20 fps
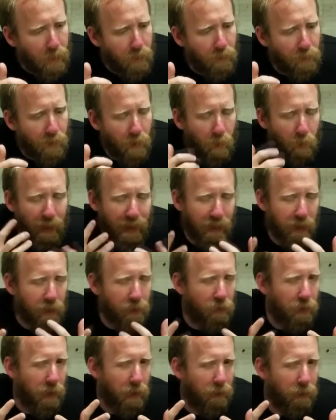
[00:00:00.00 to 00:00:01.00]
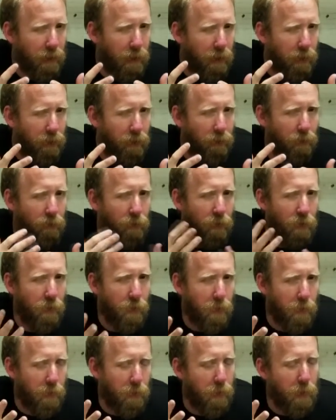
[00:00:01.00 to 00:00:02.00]
So we can achieve this 2
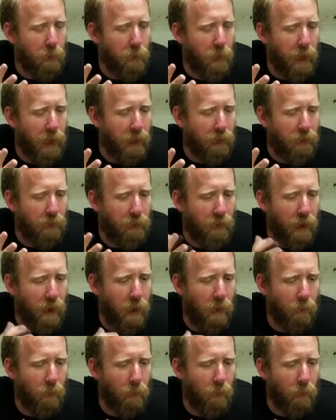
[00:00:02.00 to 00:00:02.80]
to 3 ways.